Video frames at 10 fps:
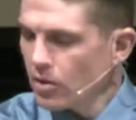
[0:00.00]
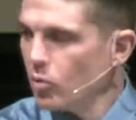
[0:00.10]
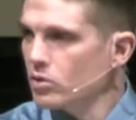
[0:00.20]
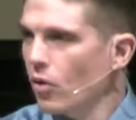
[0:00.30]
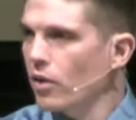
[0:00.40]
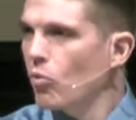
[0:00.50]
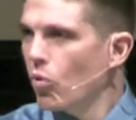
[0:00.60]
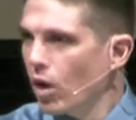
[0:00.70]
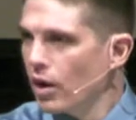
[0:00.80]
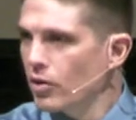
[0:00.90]
there was only
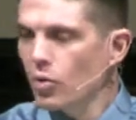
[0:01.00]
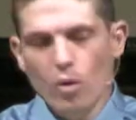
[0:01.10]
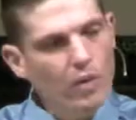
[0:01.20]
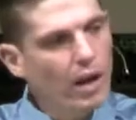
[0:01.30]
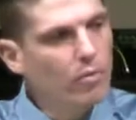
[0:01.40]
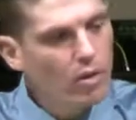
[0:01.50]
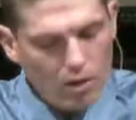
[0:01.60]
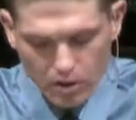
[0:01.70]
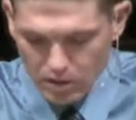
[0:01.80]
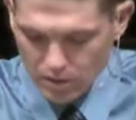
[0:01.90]
one who will never
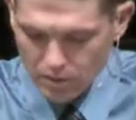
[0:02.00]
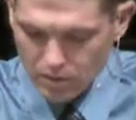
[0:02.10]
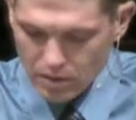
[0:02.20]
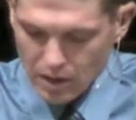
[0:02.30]
hurt you.